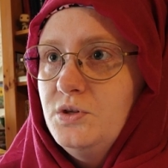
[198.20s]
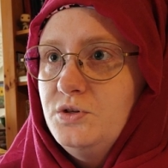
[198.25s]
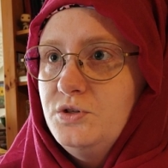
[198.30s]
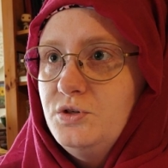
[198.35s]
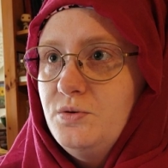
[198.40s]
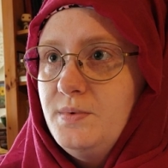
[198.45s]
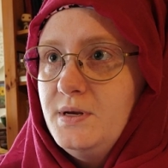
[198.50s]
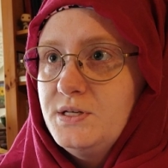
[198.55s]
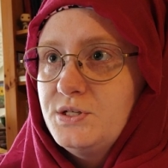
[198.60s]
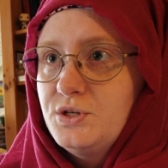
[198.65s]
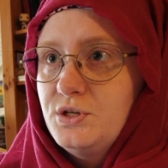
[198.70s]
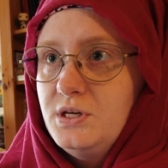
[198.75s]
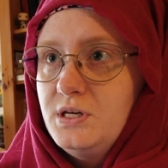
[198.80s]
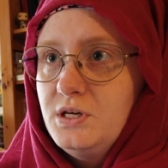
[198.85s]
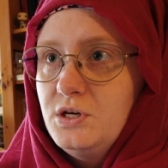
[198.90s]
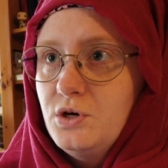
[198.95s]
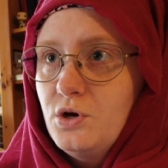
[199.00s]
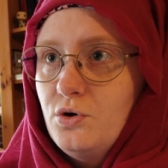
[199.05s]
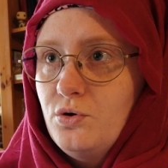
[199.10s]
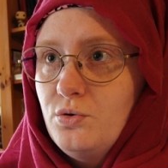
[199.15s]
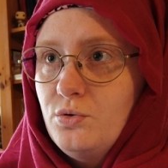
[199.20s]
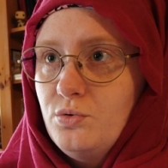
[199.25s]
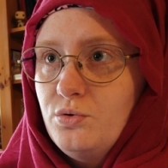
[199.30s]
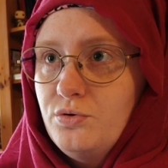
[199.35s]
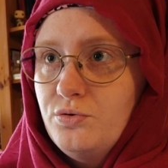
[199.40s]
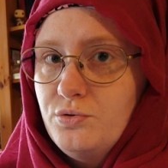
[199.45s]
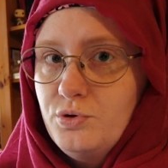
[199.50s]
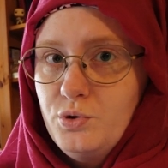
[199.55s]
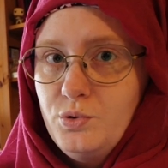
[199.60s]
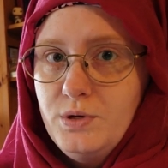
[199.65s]
to basically go
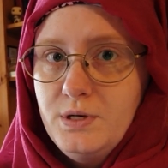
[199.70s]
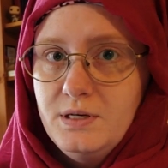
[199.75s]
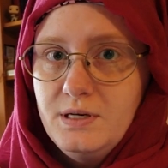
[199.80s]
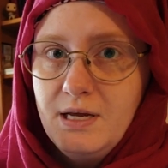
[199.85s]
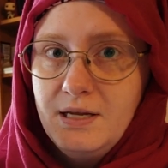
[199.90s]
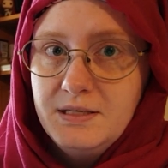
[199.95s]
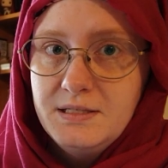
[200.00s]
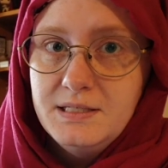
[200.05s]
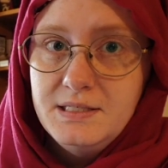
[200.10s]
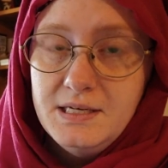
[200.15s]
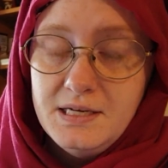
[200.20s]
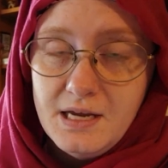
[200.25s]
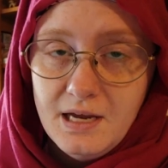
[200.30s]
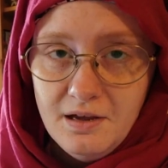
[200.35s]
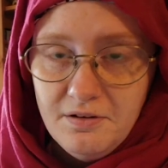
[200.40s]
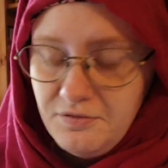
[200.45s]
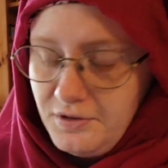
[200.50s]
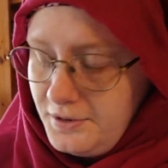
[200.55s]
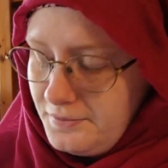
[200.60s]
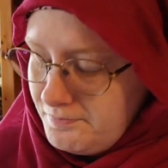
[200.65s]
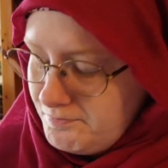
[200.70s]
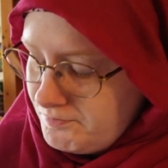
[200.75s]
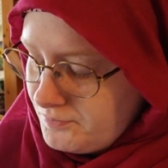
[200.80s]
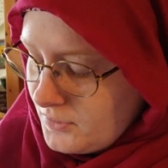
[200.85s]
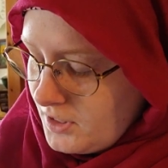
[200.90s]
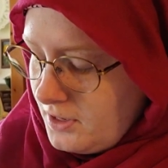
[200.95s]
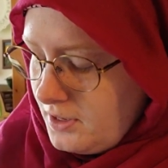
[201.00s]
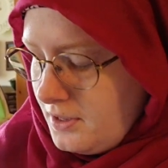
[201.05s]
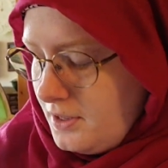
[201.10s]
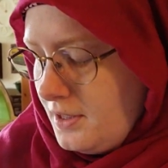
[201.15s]
through and see heaven.
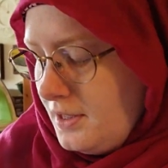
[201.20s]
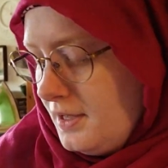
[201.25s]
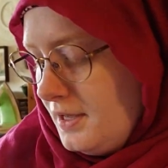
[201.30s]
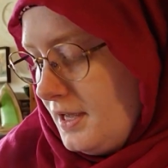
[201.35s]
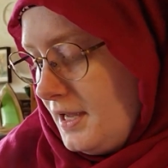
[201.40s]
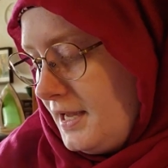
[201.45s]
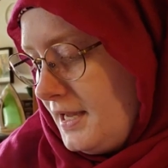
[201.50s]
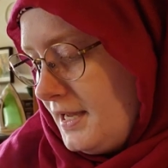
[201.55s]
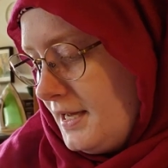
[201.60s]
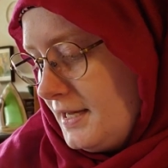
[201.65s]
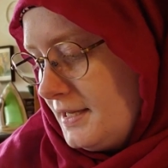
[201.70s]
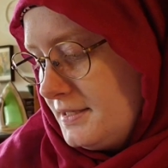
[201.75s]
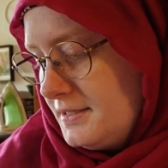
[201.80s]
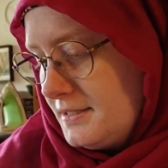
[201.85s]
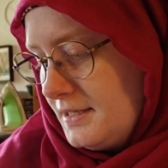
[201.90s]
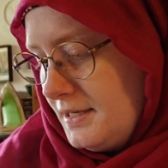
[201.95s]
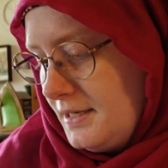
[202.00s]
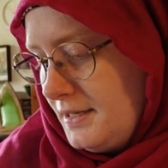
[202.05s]
And